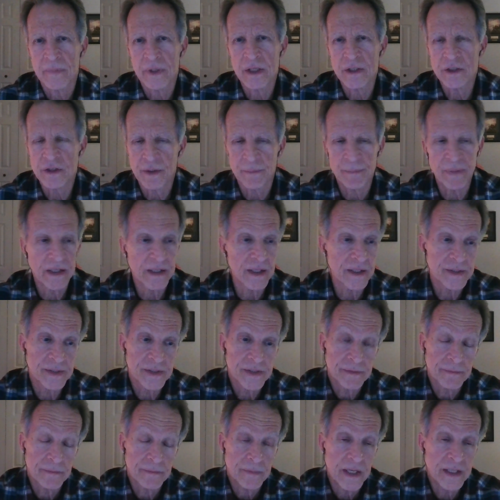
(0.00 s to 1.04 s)
He should,
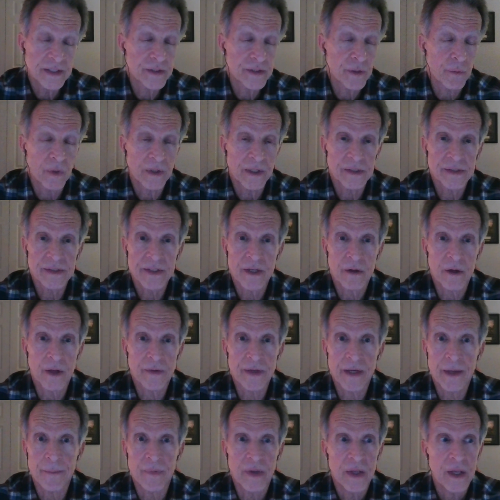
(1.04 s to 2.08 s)
because he's the one that's there all
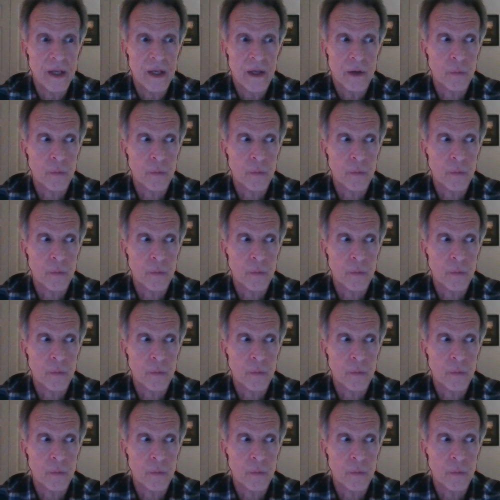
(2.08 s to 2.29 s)
the time.